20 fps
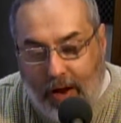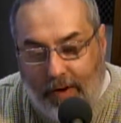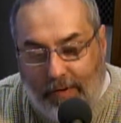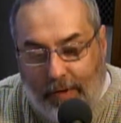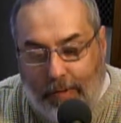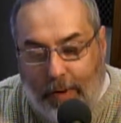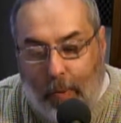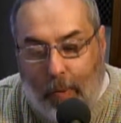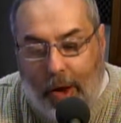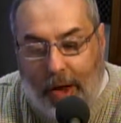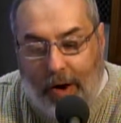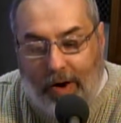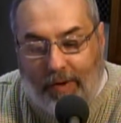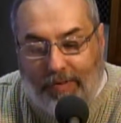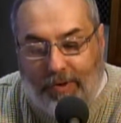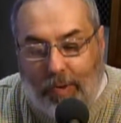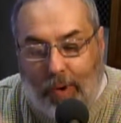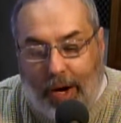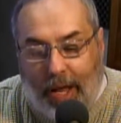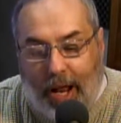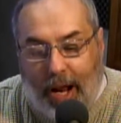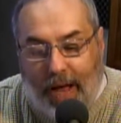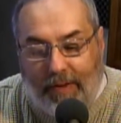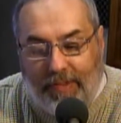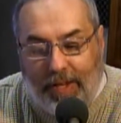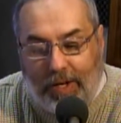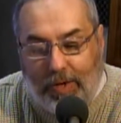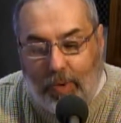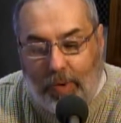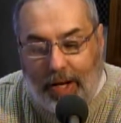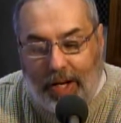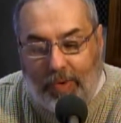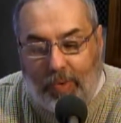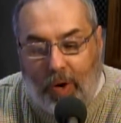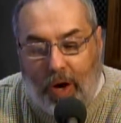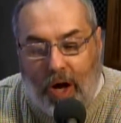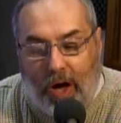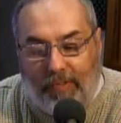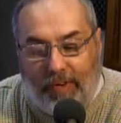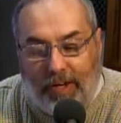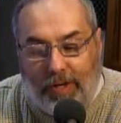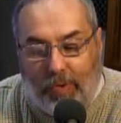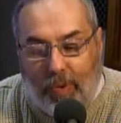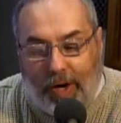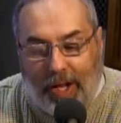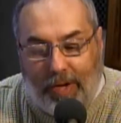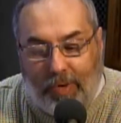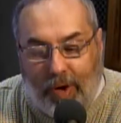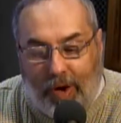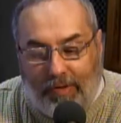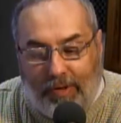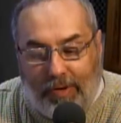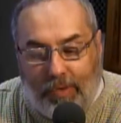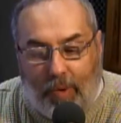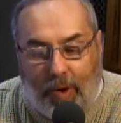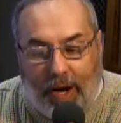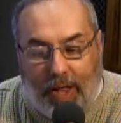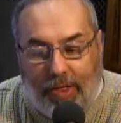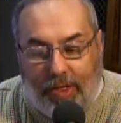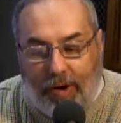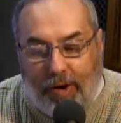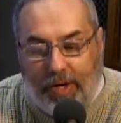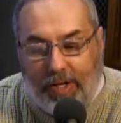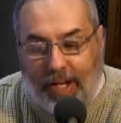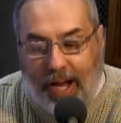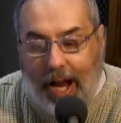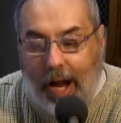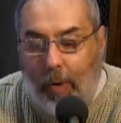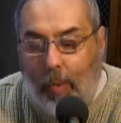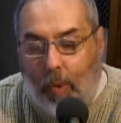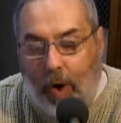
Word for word: From the winter of 2011 to 2012 and 2012 to 2013,